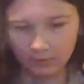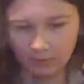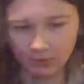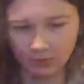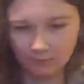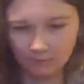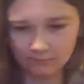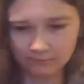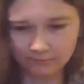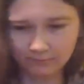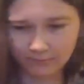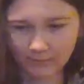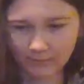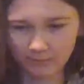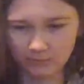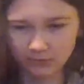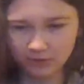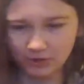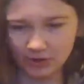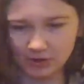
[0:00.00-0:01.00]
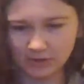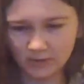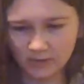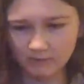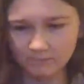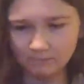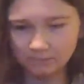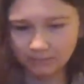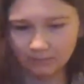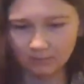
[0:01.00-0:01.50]
Got the
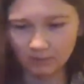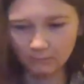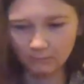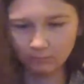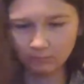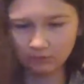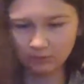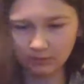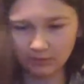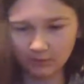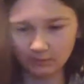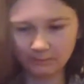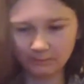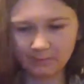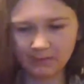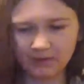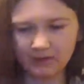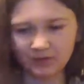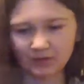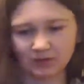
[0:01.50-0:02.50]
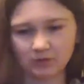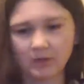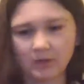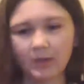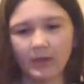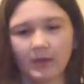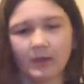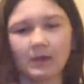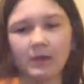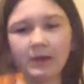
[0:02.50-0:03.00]
chicken, wasn't it a big
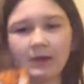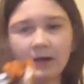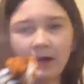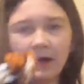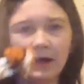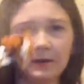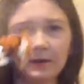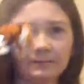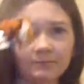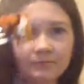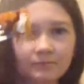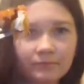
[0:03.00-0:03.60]
okay.